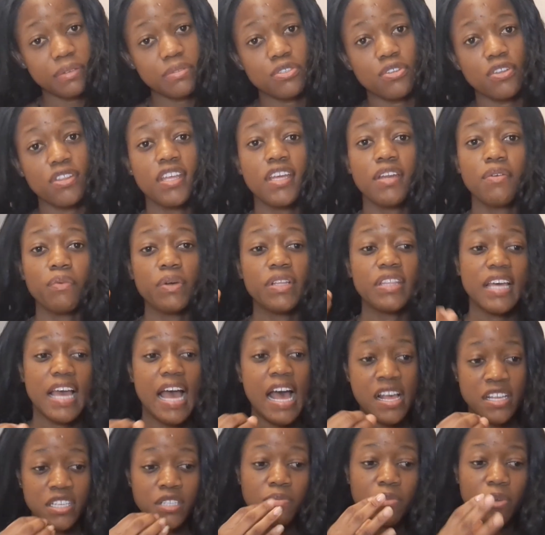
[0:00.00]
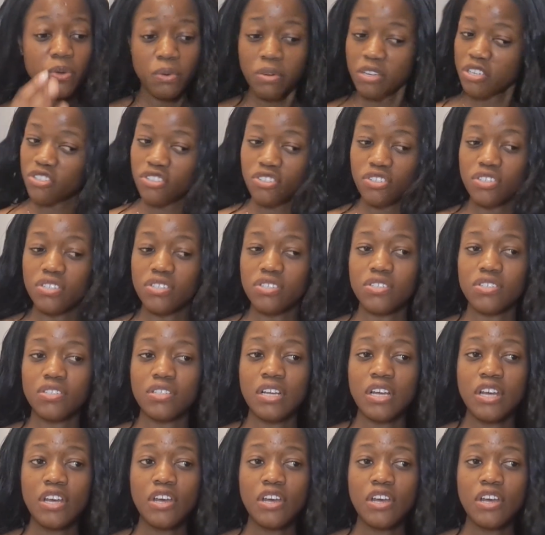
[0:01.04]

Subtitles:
So then when they ask me questions,